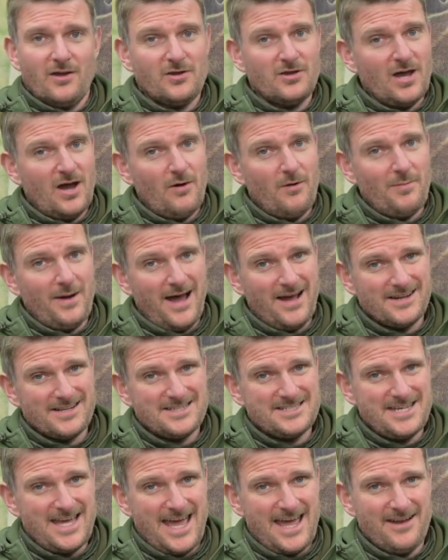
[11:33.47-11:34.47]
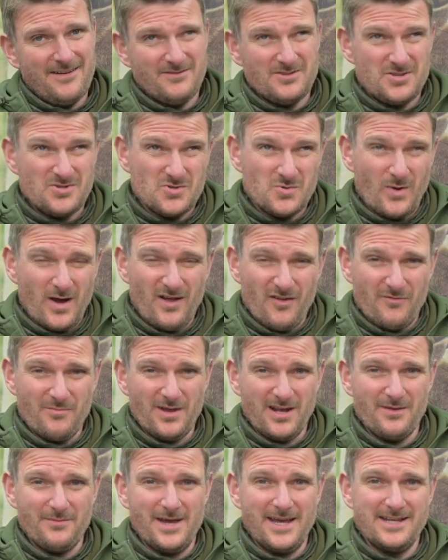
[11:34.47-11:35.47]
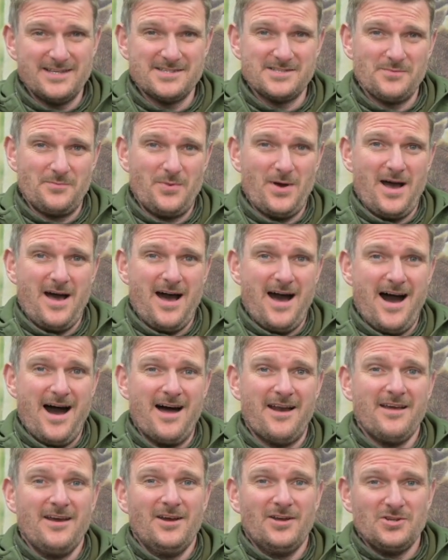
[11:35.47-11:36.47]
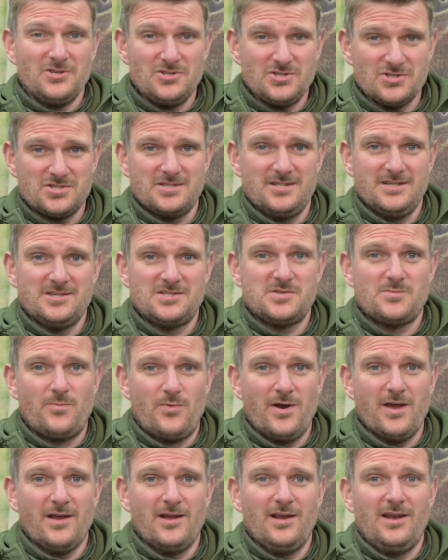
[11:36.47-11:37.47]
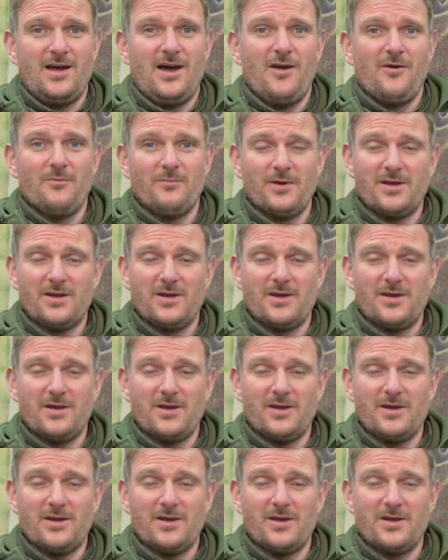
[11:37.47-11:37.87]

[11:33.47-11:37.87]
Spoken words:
go about 10 to 12 millimeters apart just in spring alone,